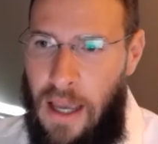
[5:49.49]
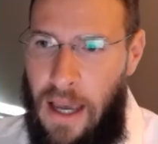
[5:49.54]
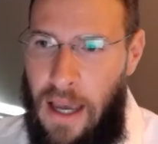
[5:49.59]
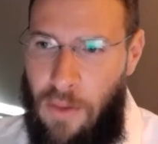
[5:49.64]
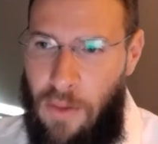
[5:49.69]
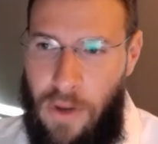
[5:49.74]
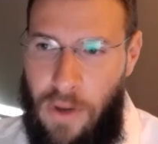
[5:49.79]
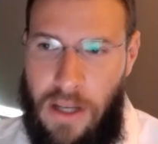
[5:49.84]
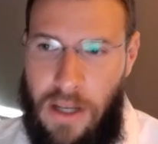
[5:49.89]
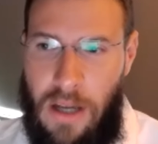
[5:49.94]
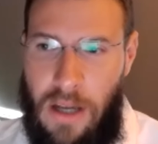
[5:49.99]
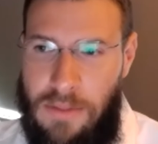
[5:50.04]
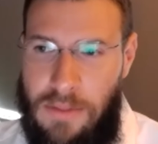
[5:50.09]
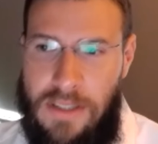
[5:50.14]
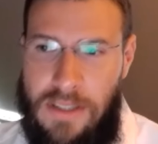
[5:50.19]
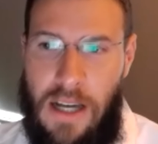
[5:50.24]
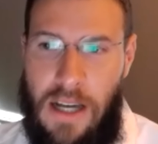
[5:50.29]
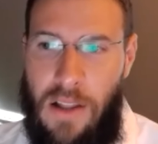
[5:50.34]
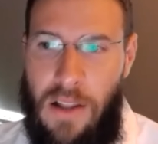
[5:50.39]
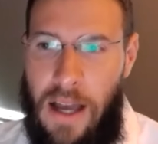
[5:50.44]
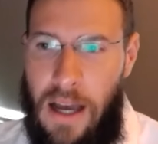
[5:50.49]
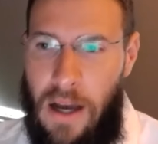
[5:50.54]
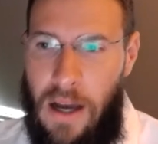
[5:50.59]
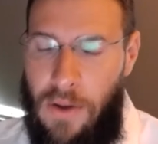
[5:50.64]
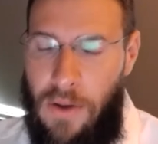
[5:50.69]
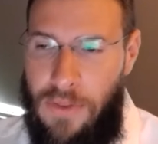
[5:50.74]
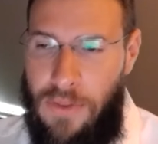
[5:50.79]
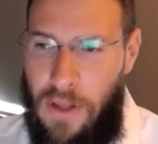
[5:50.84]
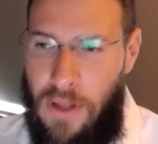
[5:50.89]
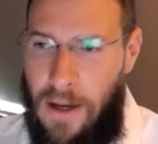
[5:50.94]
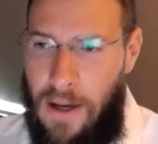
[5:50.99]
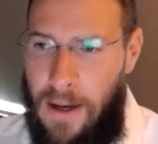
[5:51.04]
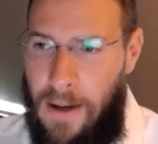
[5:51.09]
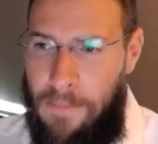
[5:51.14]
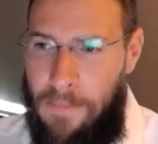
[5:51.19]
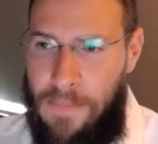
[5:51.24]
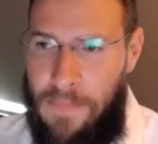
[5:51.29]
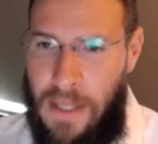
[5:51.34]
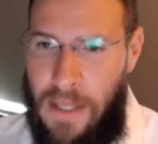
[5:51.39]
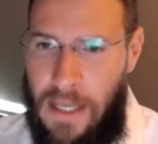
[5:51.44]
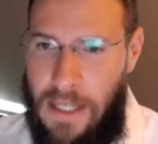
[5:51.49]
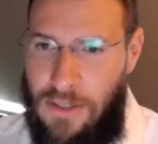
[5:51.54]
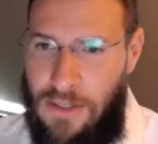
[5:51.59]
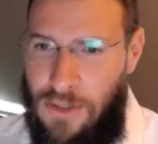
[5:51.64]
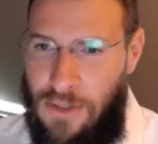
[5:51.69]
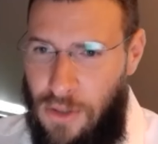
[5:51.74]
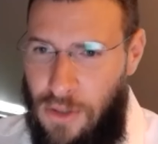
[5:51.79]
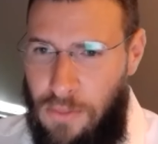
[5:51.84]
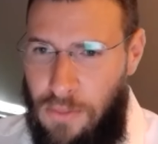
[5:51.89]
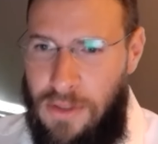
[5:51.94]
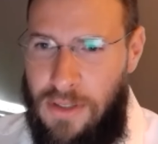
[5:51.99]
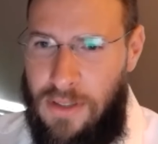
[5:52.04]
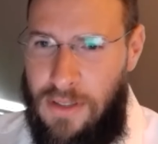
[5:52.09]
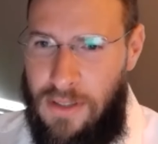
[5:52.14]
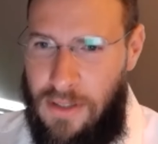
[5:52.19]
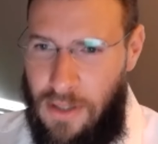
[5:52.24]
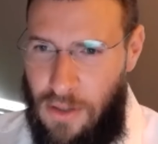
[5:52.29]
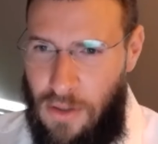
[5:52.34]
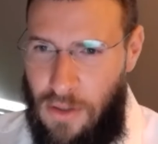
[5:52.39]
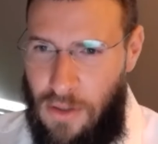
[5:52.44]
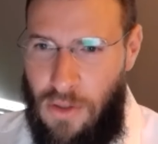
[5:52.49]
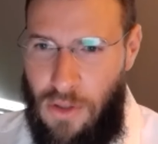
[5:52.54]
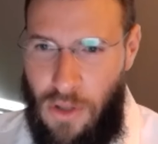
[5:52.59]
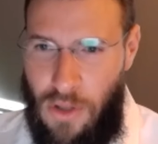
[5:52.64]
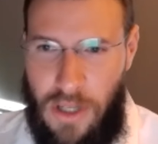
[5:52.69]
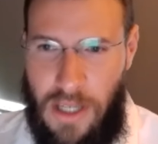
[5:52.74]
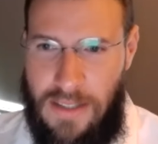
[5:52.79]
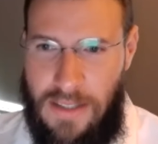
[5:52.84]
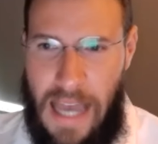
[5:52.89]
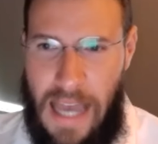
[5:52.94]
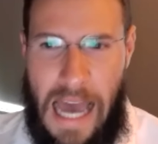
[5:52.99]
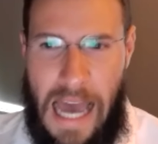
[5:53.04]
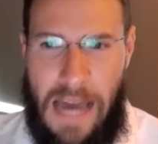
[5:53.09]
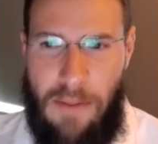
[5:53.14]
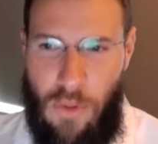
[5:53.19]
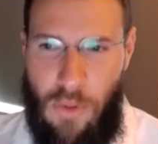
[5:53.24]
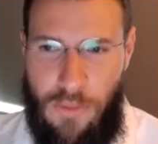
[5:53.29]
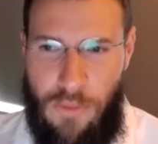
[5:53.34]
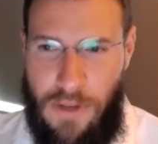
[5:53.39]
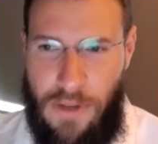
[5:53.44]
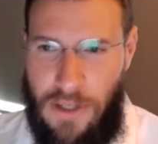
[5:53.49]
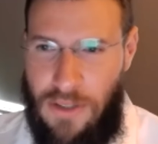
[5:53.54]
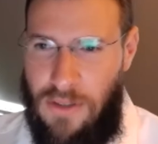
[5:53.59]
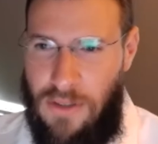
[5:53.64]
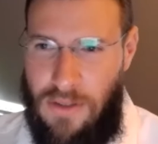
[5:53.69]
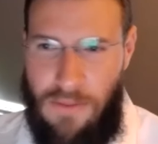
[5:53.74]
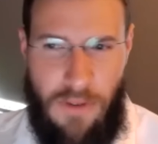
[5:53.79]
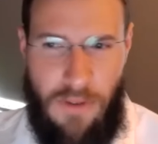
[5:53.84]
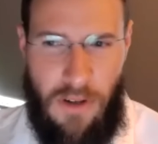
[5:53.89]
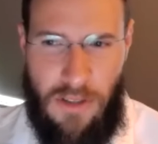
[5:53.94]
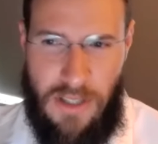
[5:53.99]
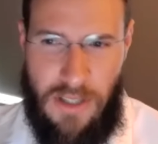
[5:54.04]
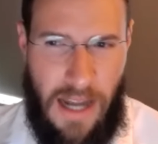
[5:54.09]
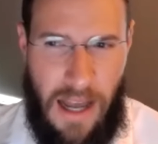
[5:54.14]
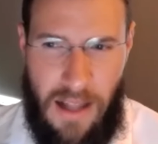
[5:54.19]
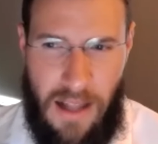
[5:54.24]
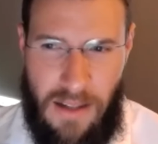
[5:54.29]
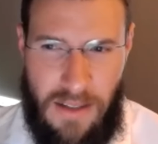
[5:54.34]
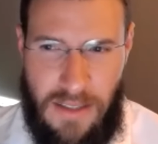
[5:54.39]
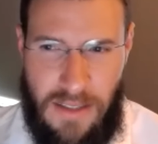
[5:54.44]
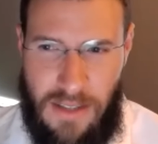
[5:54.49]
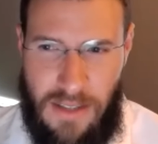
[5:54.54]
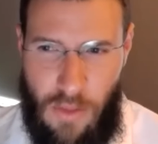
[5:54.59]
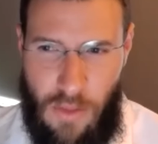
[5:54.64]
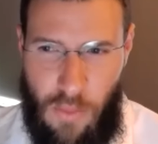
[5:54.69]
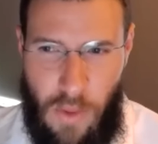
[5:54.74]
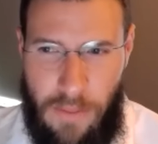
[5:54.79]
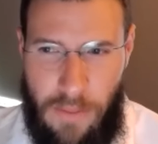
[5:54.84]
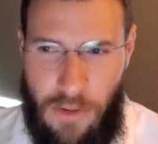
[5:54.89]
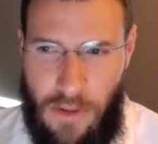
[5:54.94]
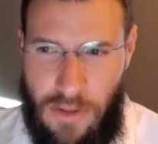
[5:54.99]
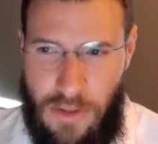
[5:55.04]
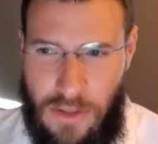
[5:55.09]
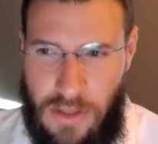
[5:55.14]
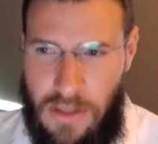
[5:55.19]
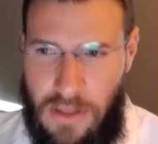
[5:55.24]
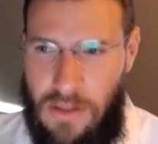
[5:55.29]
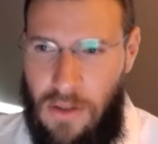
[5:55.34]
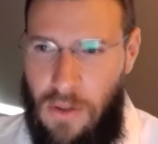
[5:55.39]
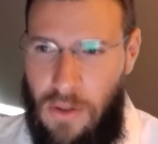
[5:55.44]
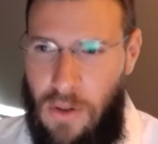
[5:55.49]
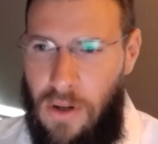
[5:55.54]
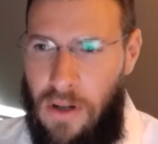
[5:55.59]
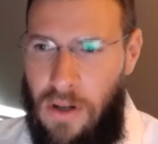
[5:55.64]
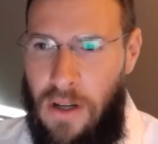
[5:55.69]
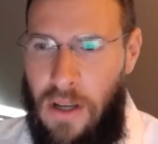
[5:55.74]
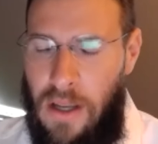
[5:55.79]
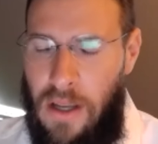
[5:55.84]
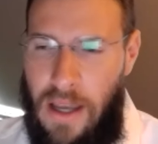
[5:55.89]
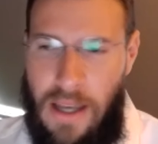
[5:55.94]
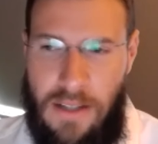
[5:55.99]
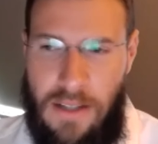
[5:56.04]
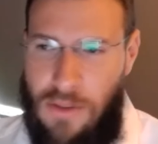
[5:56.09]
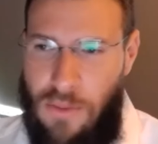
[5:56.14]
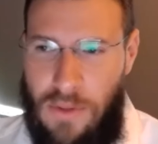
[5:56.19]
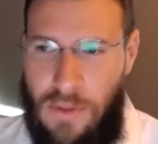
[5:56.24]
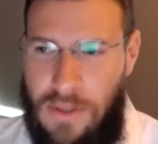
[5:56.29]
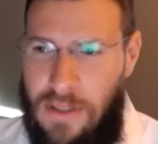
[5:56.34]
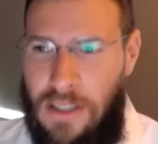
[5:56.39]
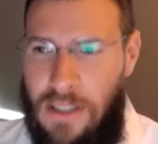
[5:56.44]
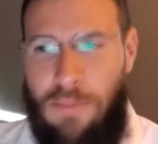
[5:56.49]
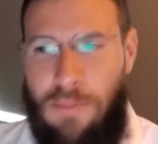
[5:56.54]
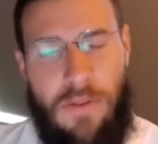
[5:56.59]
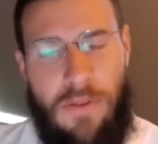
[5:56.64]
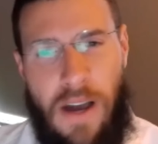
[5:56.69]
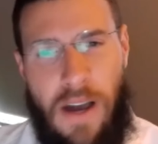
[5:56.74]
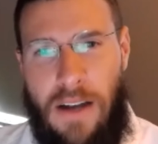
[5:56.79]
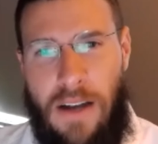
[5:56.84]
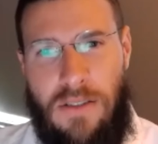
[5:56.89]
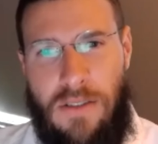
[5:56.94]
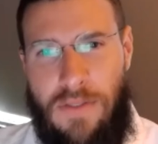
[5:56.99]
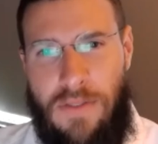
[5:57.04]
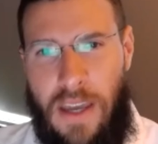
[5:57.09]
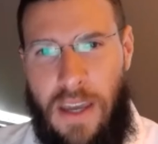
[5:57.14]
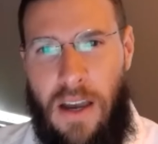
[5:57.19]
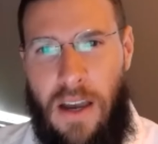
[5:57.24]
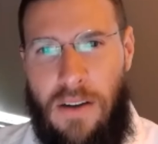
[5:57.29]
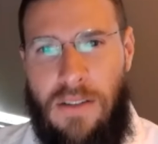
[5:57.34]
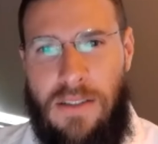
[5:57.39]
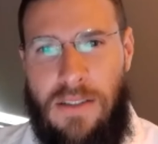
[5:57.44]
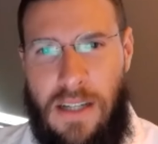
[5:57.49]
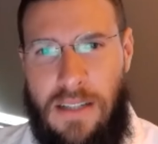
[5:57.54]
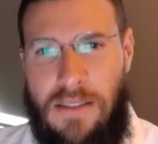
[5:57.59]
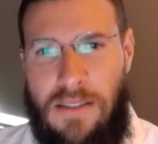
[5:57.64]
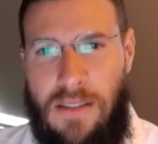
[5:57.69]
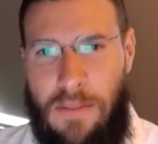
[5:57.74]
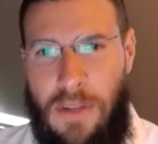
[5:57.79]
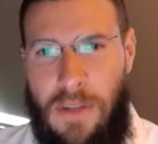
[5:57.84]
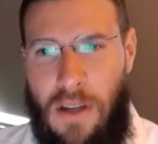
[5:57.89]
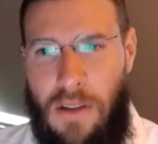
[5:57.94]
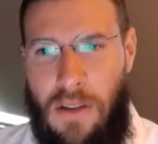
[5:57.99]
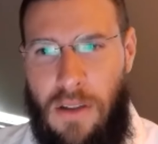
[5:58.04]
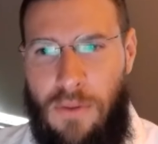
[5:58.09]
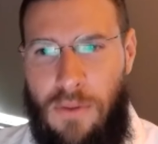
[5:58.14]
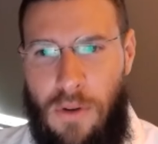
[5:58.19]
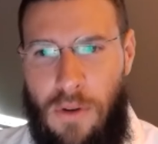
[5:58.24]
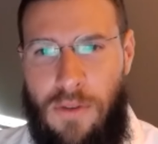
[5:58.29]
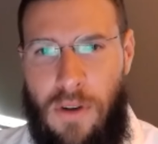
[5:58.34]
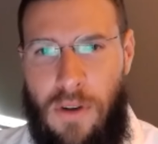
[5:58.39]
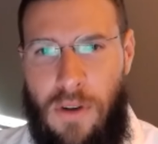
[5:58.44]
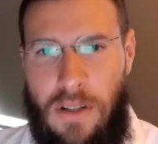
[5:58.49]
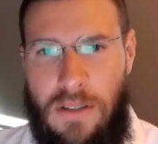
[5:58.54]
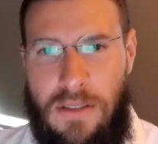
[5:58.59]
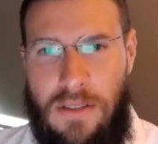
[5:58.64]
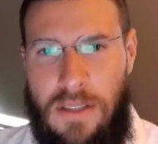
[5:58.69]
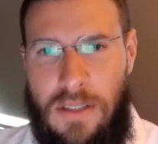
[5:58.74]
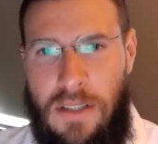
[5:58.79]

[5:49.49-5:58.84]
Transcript: And when it comes to telehealth, is Zoom still looking to add more features and functionality to the web version and to assist providers of care? Is that something on the forefront?